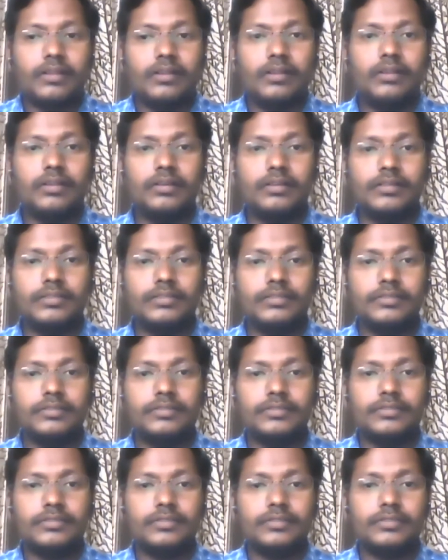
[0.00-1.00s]
learn,
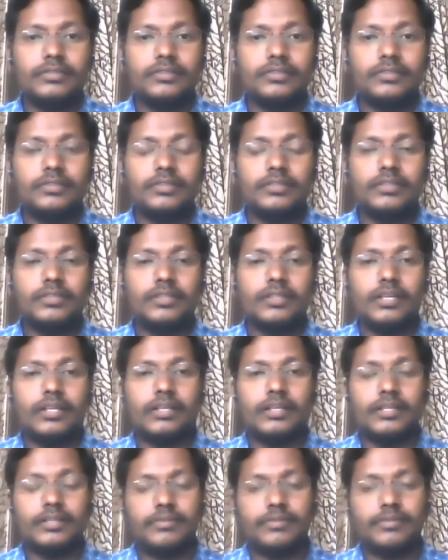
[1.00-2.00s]

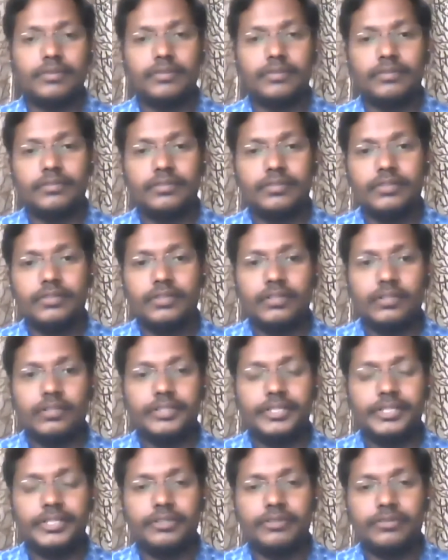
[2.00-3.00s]
it will
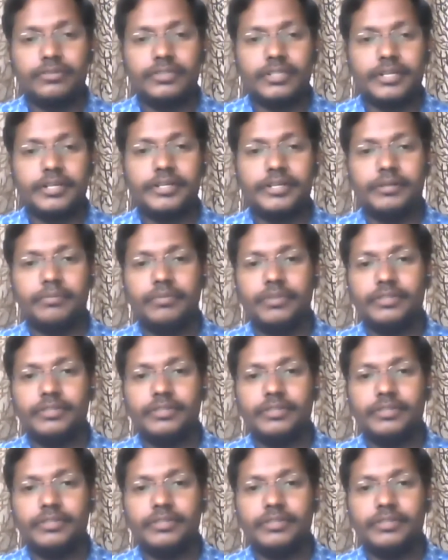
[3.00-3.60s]
leading to certain